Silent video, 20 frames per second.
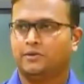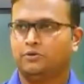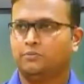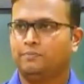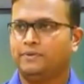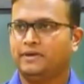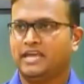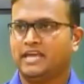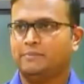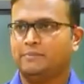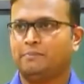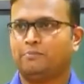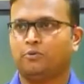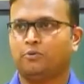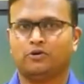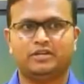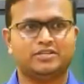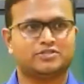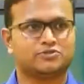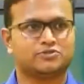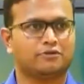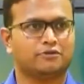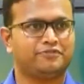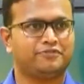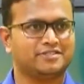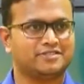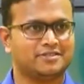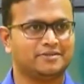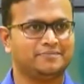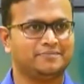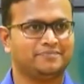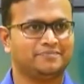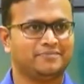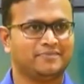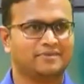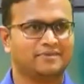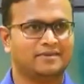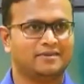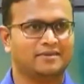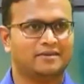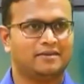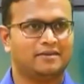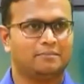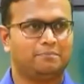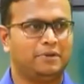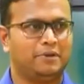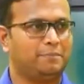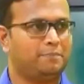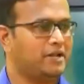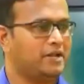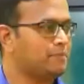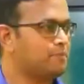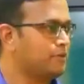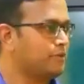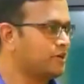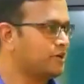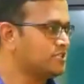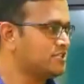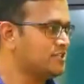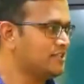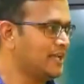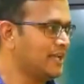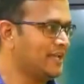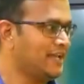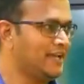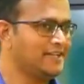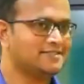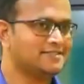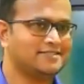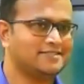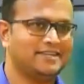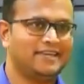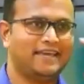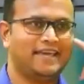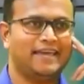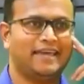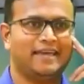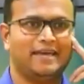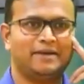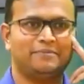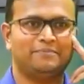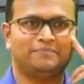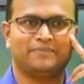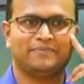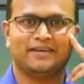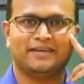You became a police officer. People are protesting against CAA.